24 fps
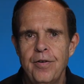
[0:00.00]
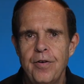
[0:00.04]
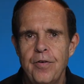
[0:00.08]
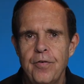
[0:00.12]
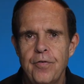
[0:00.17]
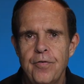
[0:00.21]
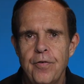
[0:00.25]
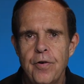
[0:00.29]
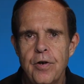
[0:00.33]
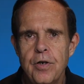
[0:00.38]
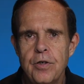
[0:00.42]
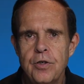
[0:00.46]

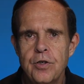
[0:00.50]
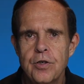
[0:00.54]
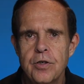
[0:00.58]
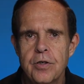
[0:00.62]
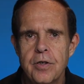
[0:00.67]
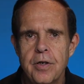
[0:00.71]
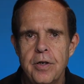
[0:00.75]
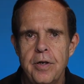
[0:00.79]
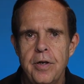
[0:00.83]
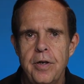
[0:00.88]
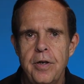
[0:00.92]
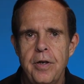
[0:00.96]

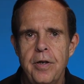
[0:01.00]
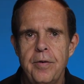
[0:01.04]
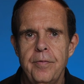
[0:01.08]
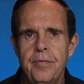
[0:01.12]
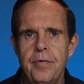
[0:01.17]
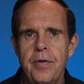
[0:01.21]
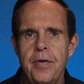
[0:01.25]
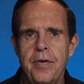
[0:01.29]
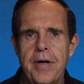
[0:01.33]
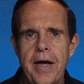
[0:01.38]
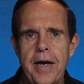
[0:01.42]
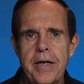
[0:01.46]
First,
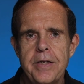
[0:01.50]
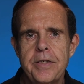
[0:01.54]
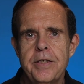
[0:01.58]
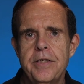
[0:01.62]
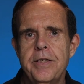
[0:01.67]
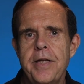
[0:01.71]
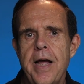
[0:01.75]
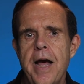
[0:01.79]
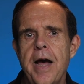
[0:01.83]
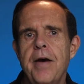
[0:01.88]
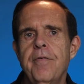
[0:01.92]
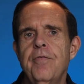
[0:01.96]
you got to
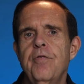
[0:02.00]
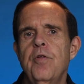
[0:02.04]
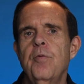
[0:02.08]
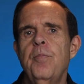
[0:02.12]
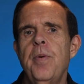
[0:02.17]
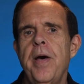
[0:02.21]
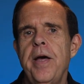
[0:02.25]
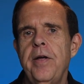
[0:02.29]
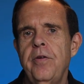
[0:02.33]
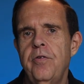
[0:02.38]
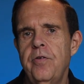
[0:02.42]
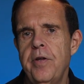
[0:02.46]
staff the
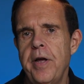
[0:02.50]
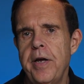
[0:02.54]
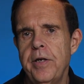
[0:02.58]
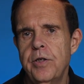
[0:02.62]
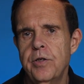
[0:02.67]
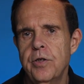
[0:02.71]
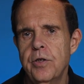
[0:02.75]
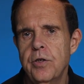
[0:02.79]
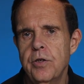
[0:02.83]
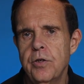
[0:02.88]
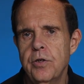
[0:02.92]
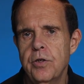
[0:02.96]
pay
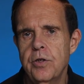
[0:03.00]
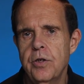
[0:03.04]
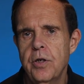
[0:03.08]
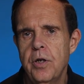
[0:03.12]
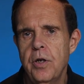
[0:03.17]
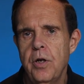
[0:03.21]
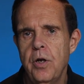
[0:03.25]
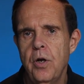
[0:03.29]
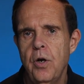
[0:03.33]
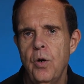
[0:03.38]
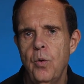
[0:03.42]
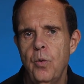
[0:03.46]
stations
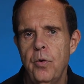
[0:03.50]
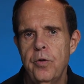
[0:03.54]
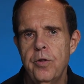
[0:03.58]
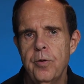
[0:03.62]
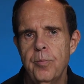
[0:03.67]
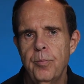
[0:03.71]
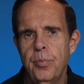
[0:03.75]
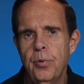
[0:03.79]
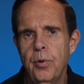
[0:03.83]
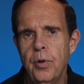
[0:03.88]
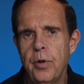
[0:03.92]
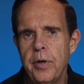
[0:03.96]
with
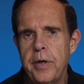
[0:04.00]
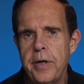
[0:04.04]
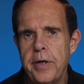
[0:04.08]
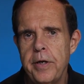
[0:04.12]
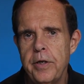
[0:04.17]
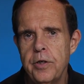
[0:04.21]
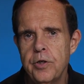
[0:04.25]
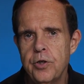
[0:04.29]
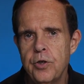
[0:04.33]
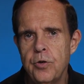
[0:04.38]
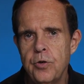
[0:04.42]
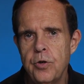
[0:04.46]

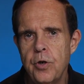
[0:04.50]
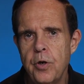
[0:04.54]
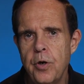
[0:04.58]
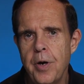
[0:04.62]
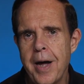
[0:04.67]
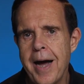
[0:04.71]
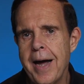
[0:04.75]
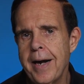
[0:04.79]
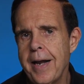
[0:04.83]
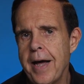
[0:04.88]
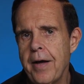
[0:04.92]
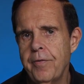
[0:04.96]
employees who do
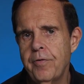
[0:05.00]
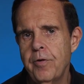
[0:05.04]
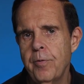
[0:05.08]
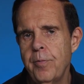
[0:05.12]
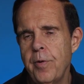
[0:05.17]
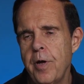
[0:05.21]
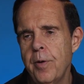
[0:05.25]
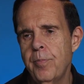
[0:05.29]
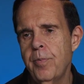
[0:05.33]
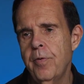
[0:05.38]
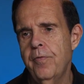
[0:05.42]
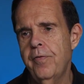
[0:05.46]
not have to
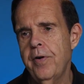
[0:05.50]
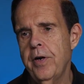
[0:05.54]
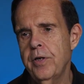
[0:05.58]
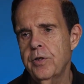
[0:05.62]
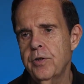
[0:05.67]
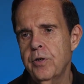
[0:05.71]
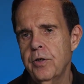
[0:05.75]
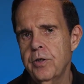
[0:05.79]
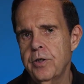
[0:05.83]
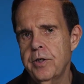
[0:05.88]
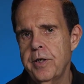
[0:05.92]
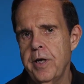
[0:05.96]
be a
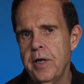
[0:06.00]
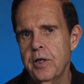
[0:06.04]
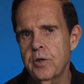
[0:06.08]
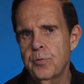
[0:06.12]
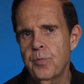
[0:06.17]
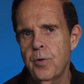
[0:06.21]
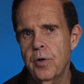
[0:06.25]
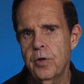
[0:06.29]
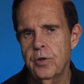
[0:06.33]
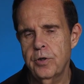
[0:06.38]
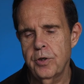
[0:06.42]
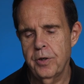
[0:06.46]
professional
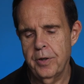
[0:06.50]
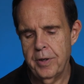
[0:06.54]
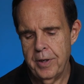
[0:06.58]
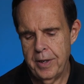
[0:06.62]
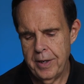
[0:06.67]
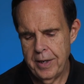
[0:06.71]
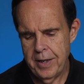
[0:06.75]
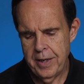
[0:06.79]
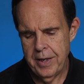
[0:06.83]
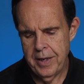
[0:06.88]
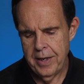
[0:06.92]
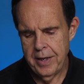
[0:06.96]
salesperson.
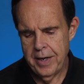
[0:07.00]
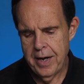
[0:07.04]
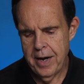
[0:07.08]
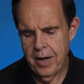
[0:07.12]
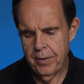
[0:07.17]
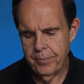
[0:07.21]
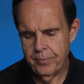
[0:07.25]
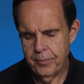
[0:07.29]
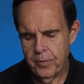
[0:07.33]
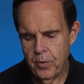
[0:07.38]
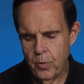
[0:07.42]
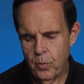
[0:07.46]

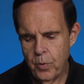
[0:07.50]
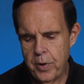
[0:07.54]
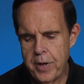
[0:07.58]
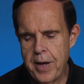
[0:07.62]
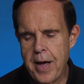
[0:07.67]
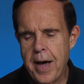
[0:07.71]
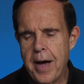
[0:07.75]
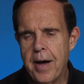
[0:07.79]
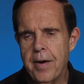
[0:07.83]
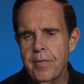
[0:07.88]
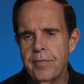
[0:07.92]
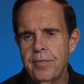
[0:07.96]
Now, we
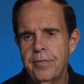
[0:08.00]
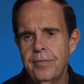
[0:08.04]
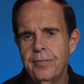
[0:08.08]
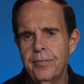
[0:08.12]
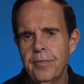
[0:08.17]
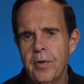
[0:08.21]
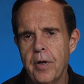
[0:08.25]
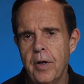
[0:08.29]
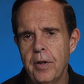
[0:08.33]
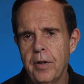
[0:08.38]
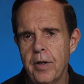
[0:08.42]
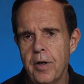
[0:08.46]
have
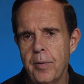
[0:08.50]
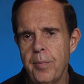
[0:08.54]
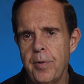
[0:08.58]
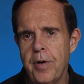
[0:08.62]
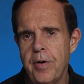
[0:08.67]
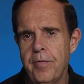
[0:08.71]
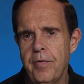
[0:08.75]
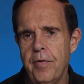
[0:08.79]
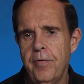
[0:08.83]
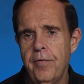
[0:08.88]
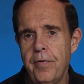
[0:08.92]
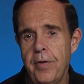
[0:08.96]
a little bit
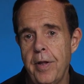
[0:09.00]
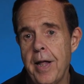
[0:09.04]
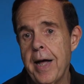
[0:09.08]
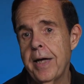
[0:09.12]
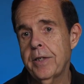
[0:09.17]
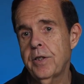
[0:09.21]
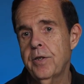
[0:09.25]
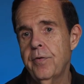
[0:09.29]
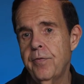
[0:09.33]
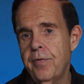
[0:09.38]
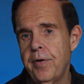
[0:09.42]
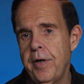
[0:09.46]
of a
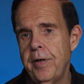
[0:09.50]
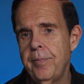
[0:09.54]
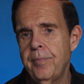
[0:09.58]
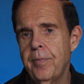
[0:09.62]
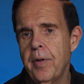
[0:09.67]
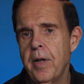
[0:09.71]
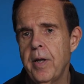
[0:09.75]
philosophy.